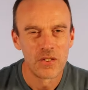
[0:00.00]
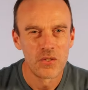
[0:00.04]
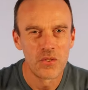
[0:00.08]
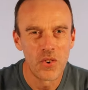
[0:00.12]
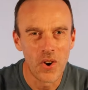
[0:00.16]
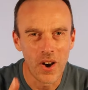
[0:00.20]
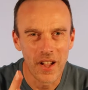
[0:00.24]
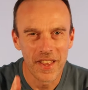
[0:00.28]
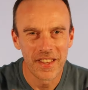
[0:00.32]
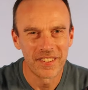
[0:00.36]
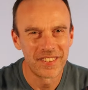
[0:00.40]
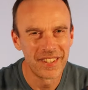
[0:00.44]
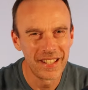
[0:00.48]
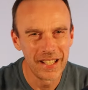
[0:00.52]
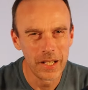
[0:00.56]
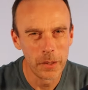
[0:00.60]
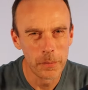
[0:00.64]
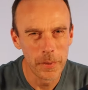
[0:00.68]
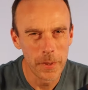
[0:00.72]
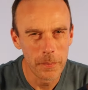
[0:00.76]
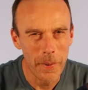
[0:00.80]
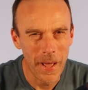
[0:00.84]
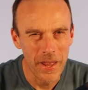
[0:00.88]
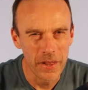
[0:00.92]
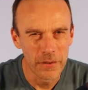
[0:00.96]
Right, that's a little
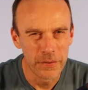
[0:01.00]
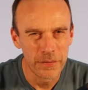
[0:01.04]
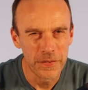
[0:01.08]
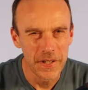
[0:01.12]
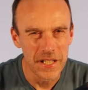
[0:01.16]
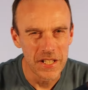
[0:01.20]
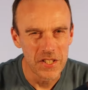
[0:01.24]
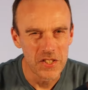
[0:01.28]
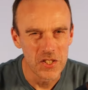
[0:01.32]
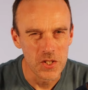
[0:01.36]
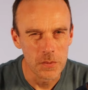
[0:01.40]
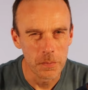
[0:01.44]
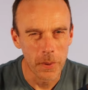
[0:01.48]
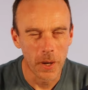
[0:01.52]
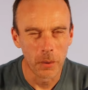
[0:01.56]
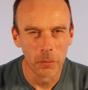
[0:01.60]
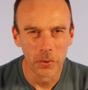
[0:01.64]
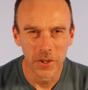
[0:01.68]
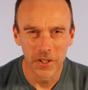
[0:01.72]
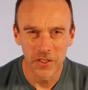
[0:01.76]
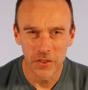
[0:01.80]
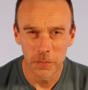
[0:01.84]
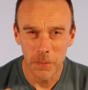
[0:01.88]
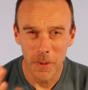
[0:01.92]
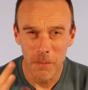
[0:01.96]
bit about the features, but I
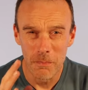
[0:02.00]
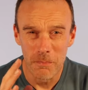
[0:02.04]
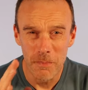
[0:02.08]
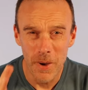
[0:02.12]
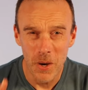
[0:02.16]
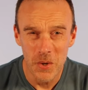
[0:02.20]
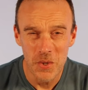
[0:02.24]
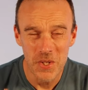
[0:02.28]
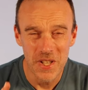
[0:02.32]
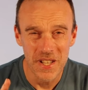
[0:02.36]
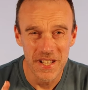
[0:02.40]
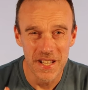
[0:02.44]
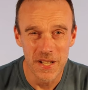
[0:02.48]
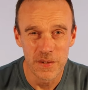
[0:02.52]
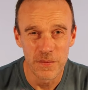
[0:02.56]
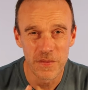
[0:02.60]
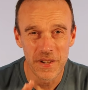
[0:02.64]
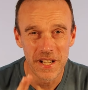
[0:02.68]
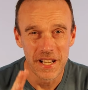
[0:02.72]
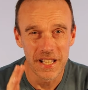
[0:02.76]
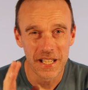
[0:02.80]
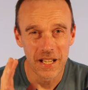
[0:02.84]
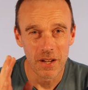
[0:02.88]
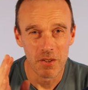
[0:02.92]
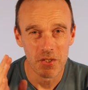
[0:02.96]
wanted to spend most of this
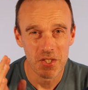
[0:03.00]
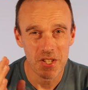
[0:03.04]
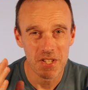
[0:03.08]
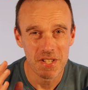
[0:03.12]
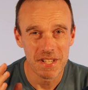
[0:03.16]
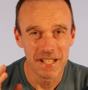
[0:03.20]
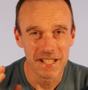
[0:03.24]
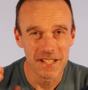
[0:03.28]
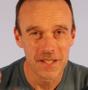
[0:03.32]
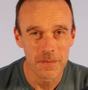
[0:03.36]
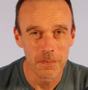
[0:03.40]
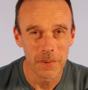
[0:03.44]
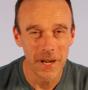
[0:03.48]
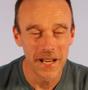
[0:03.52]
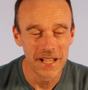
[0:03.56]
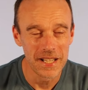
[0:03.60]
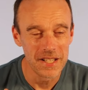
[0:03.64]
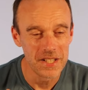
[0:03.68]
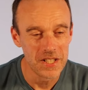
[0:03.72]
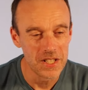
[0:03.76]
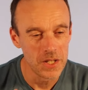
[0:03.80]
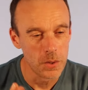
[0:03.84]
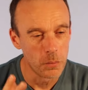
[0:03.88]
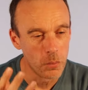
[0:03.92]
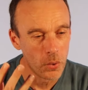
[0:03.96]
video just
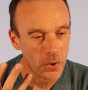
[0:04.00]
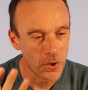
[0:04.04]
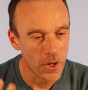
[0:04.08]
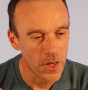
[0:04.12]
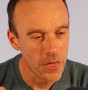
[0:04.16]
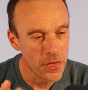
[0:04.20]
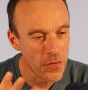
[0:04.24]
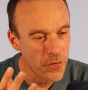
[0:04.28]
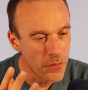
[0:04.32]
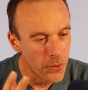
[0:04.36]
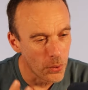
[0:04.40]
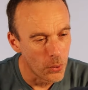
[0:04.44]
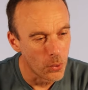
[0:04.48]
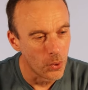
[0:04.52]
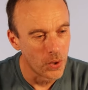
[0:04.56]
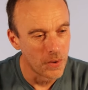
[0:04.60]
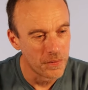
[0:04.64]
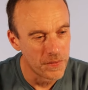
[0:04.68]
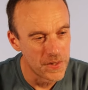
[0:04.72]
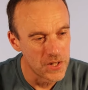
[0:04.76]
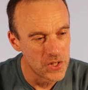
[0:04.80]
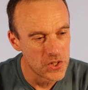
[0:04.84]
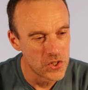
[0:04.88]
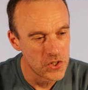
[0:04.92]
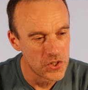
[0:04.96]
explaining to you what I thought
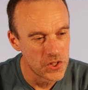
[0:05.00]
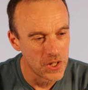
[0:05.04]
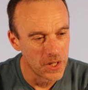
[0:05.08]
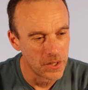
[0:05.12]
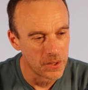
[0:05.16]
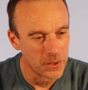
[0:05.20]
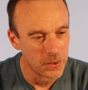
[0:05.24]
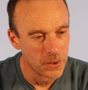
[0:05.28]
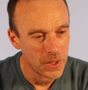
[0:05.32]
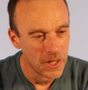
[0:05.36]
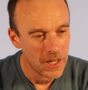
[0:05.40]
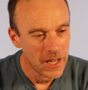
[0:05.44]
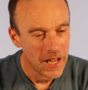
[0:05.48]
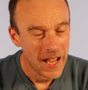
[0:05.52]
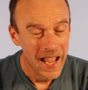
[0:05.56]
of this shoe,